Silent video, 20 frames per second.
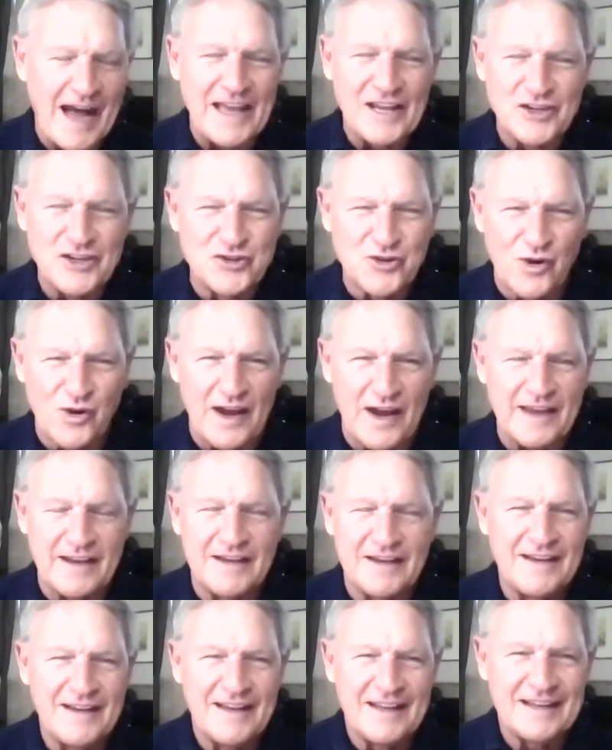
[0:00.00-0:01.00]

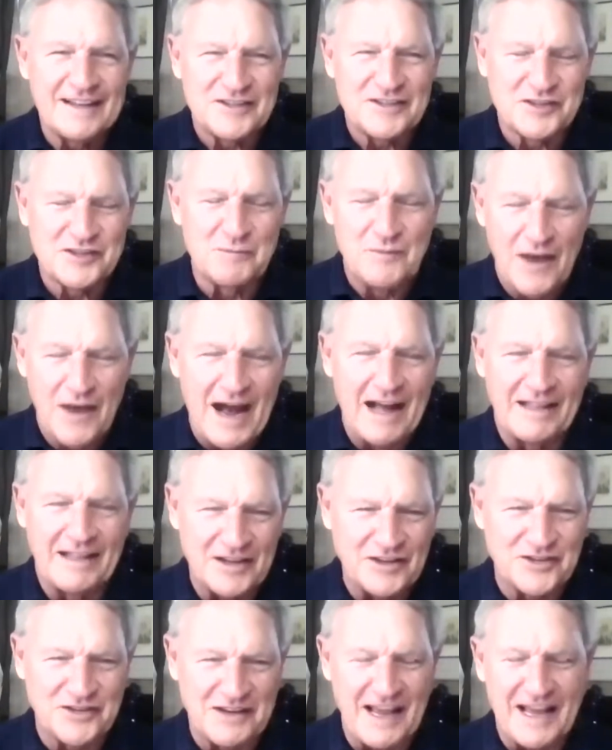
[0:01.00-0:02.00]
enjoy some
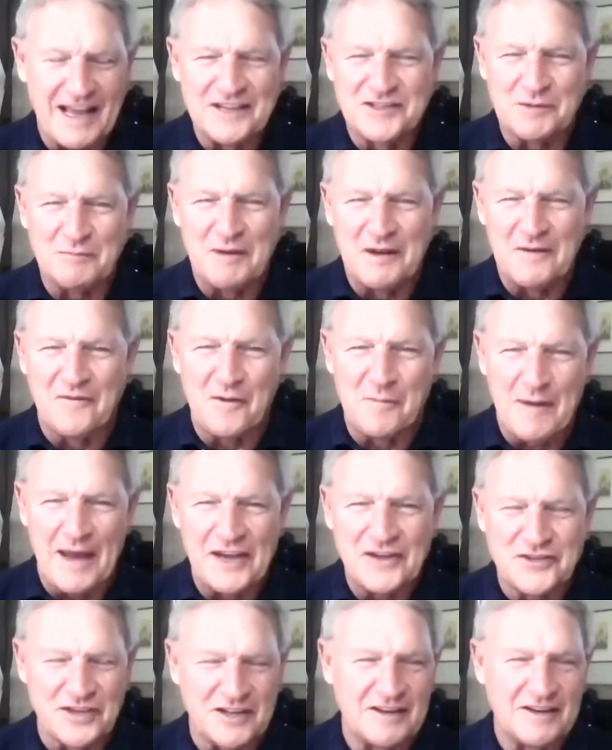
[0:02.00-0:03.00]
knowledge and some
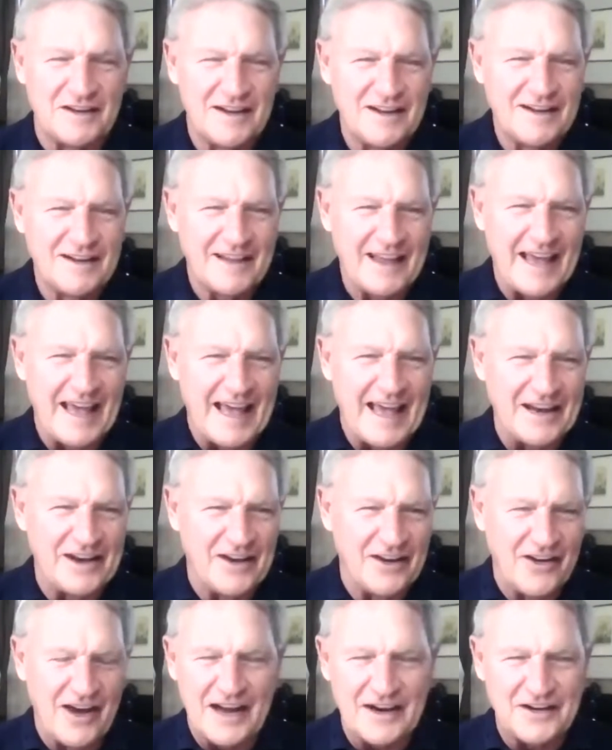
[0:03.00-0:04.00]
information,
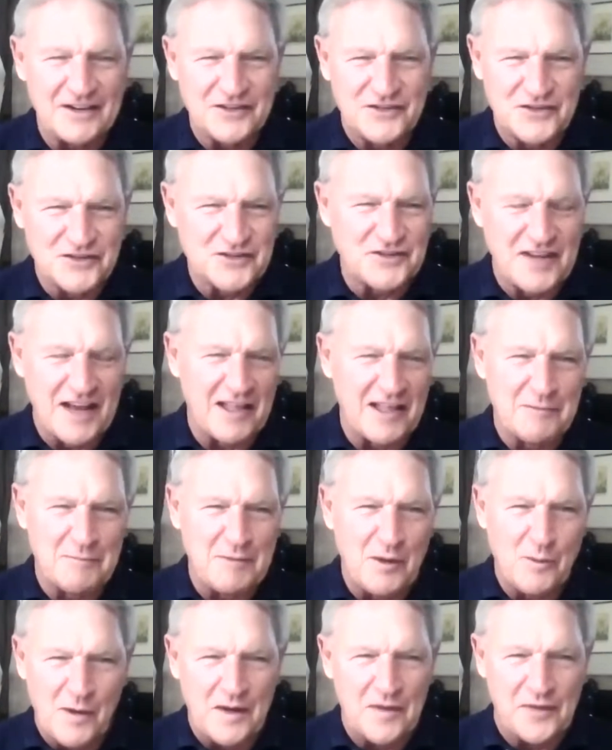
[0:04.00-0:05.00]
and not just telling
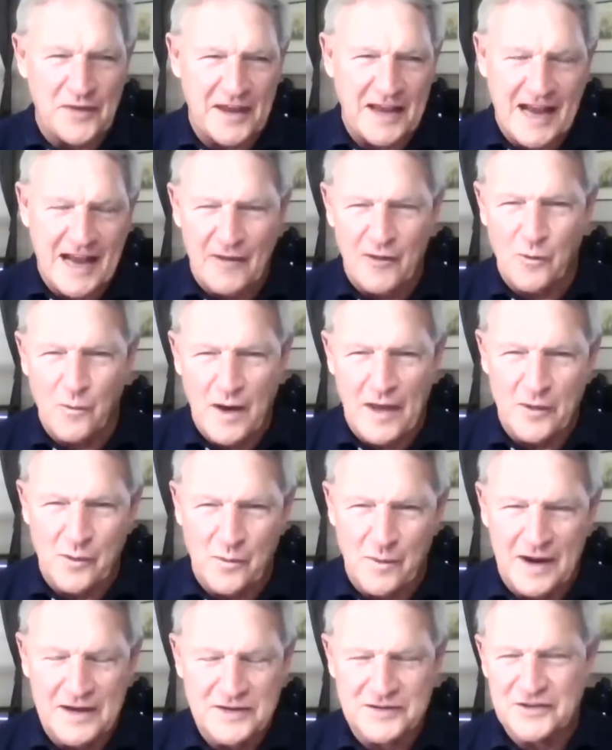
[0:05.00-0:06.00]
me one thing, how the weather
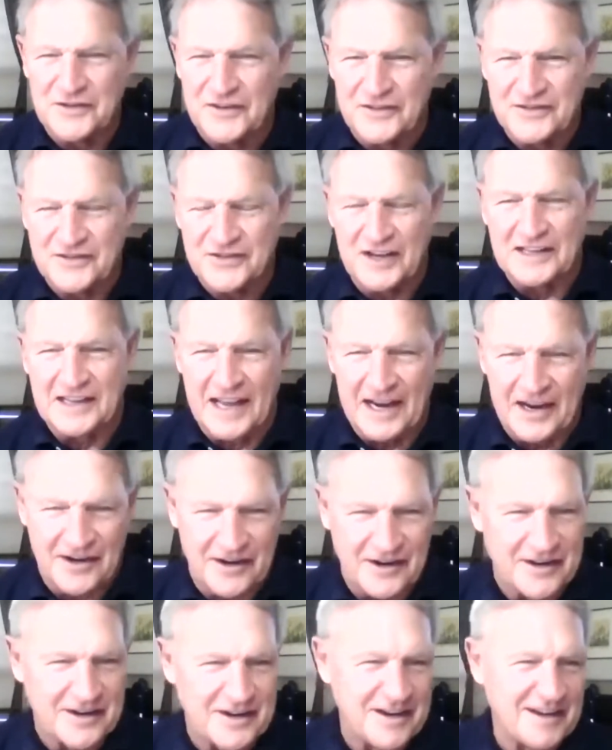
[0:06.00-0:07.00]
was, and see you
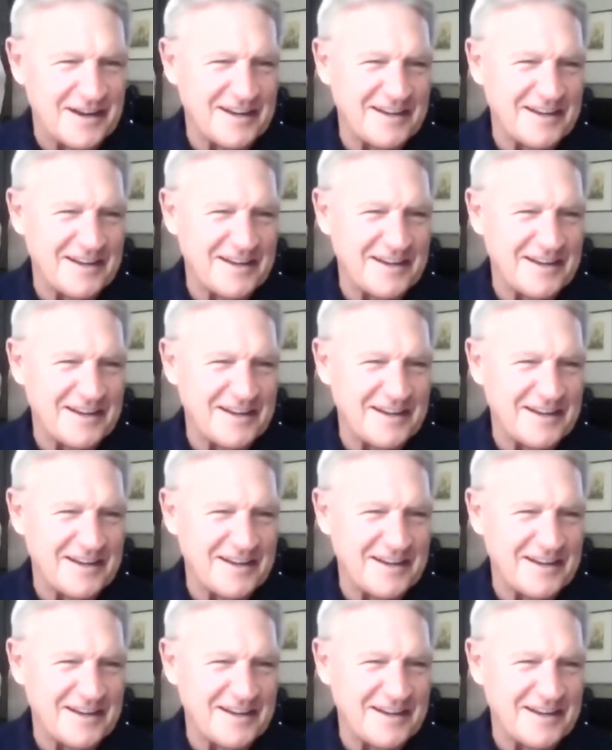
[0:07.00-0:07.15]
later.